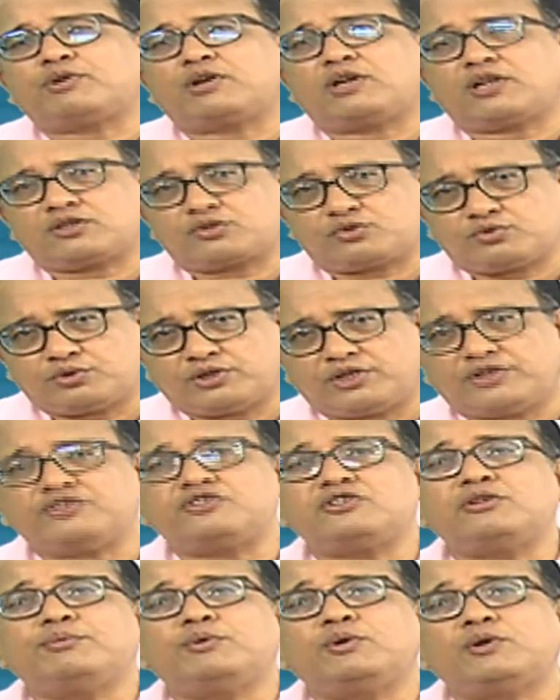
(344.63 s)
distributor to
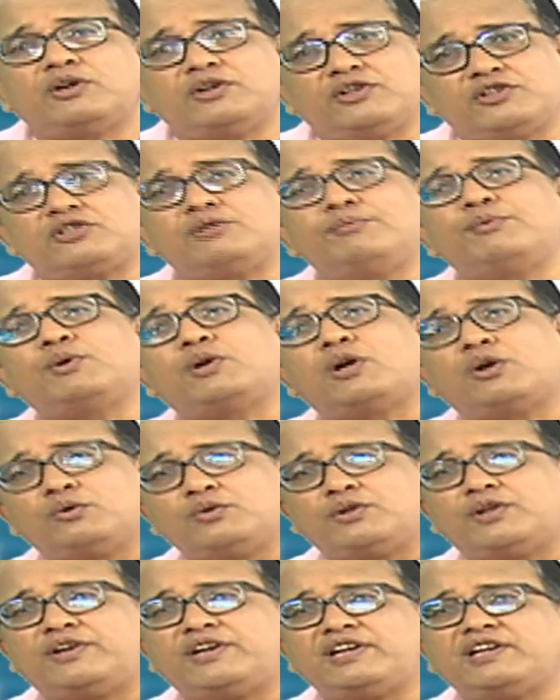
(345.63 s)
the retailer,
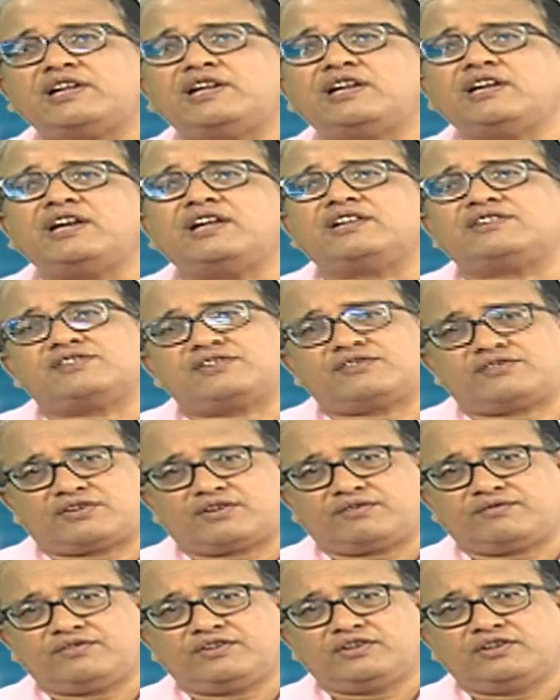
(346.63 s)
etc. So,
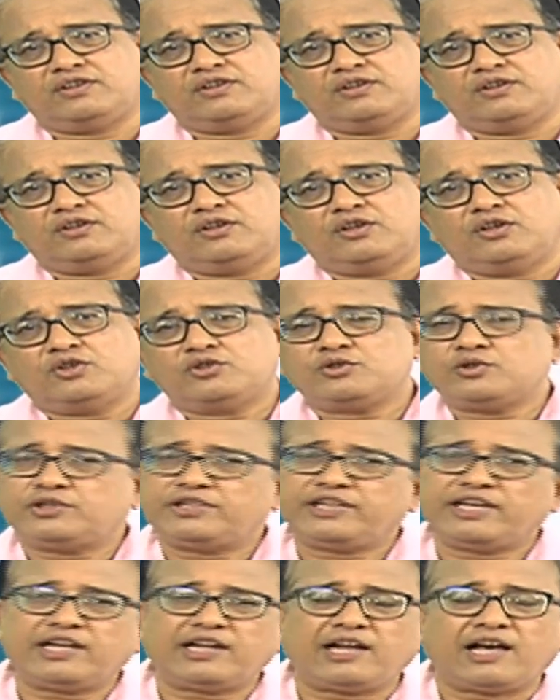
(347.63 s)
there are
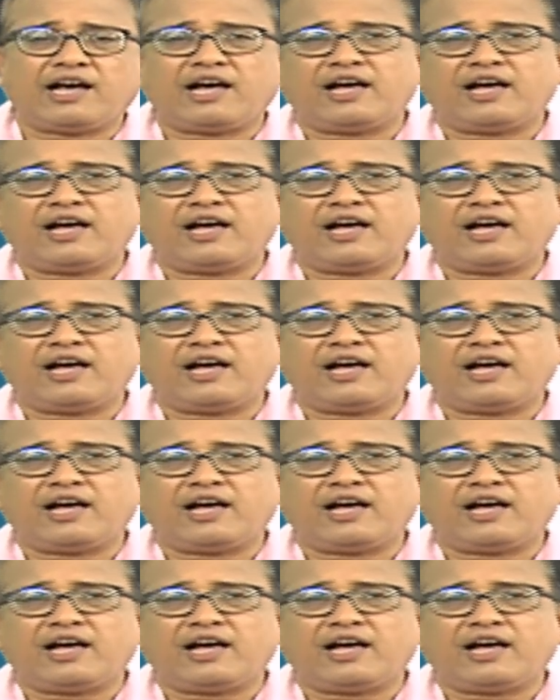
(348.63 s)
different